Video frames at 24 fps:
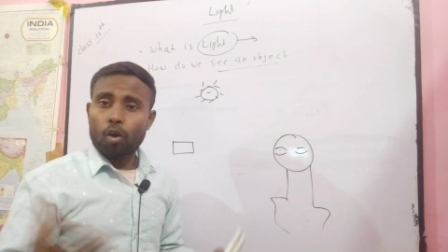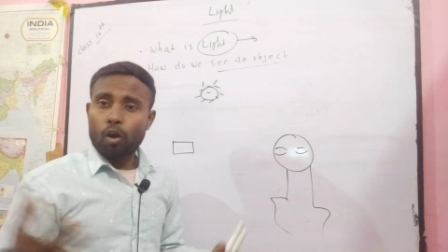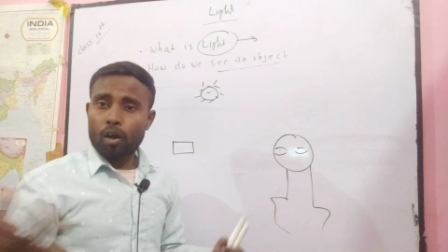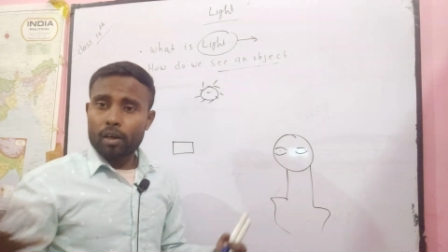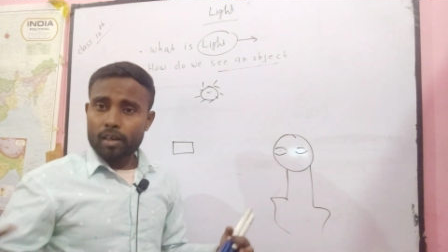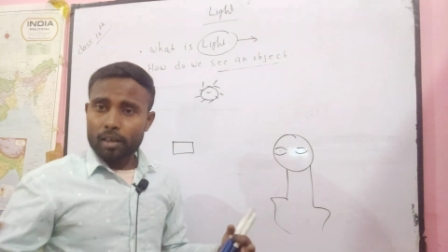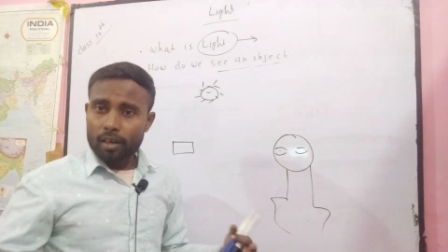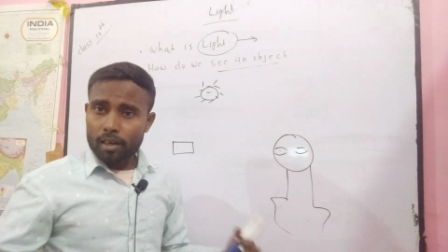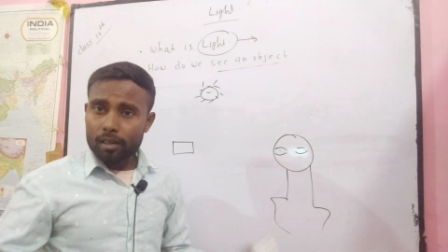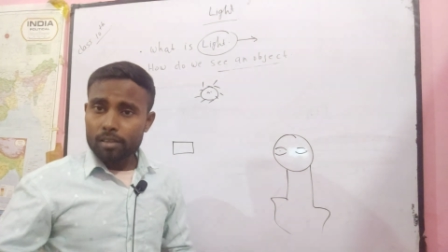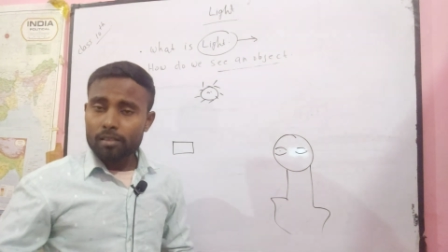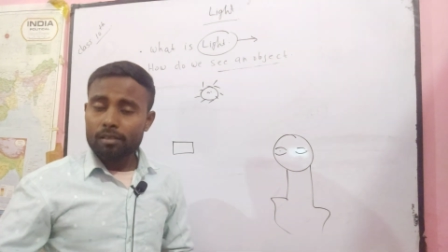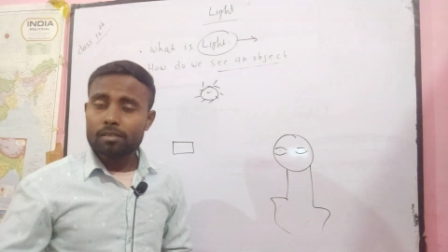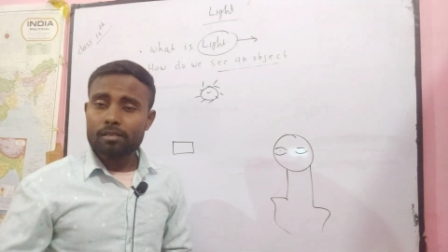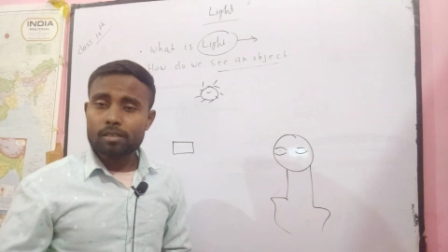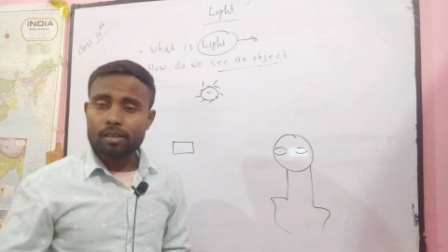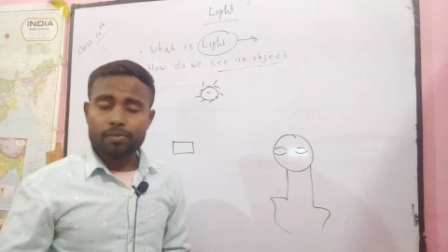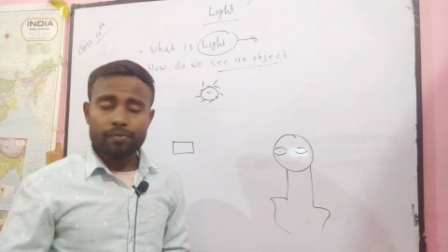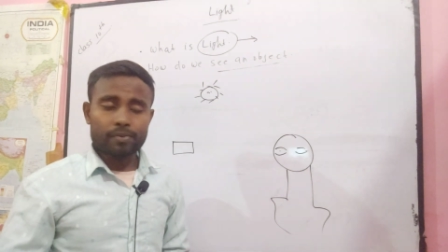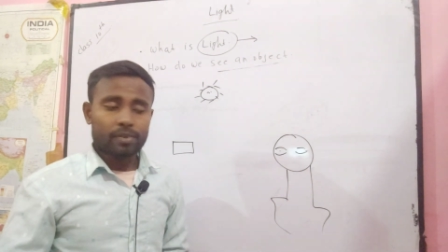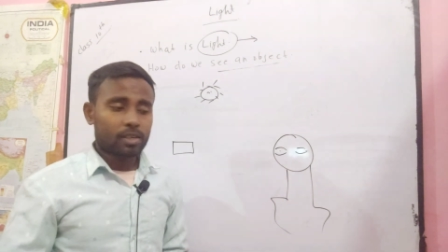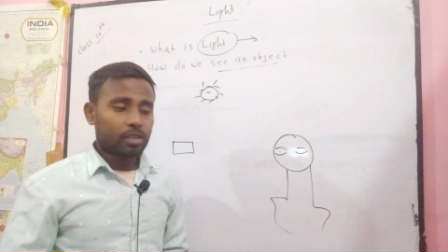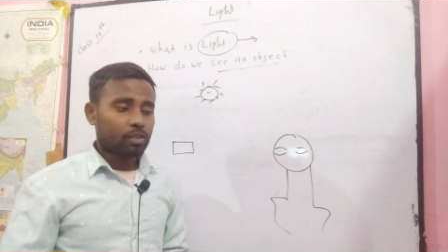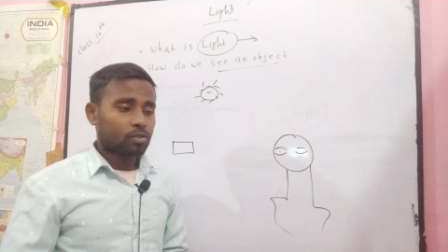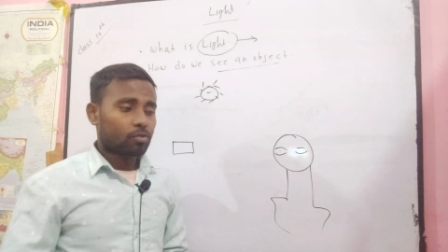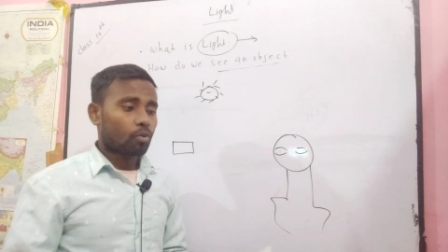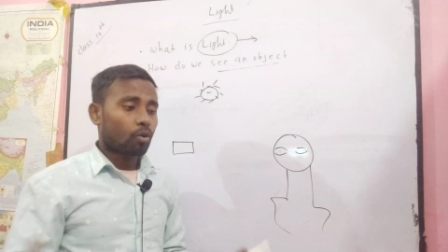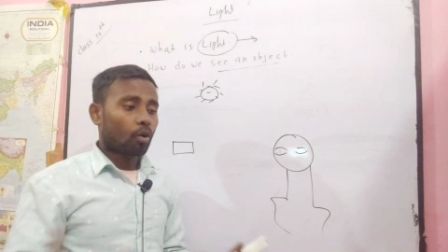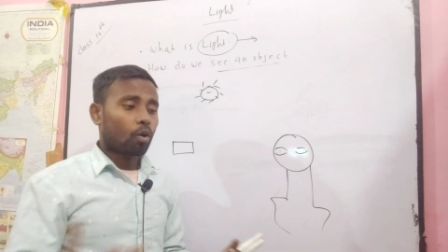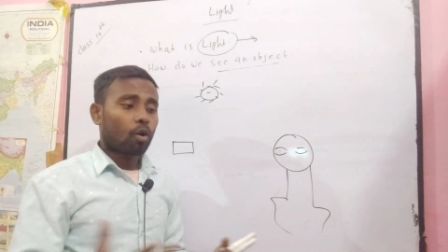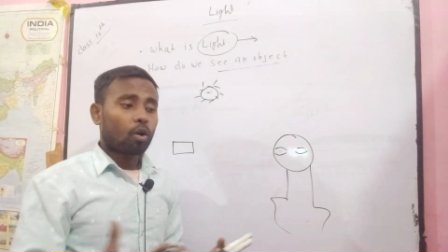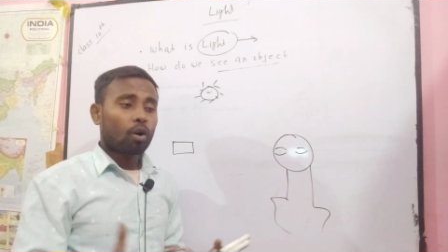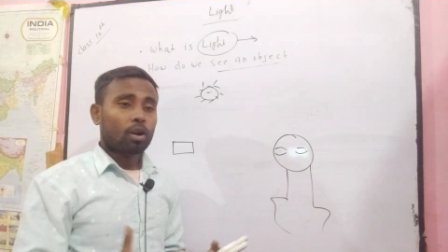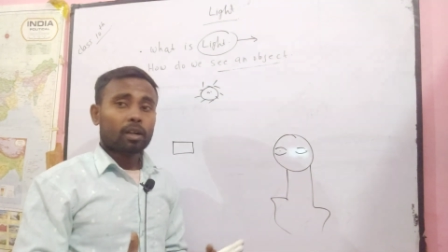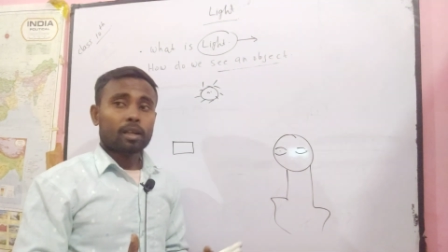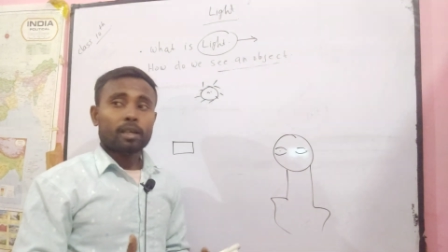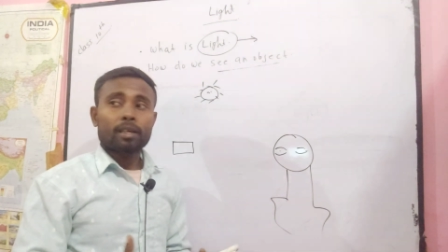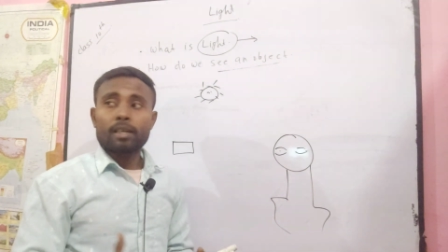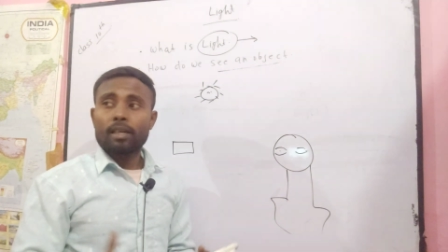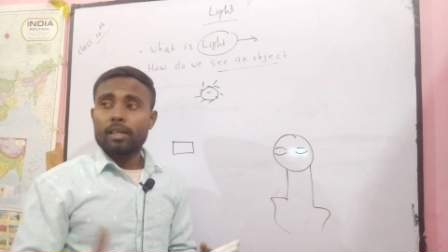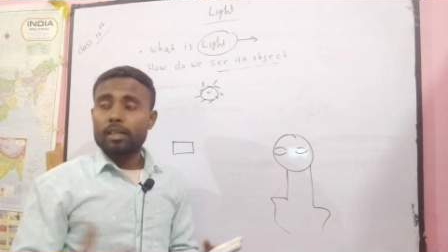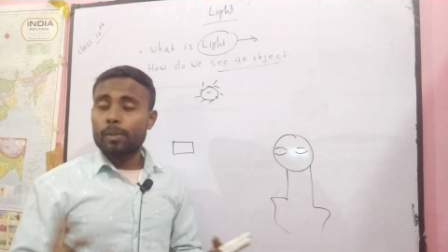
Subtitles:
on earth's surface or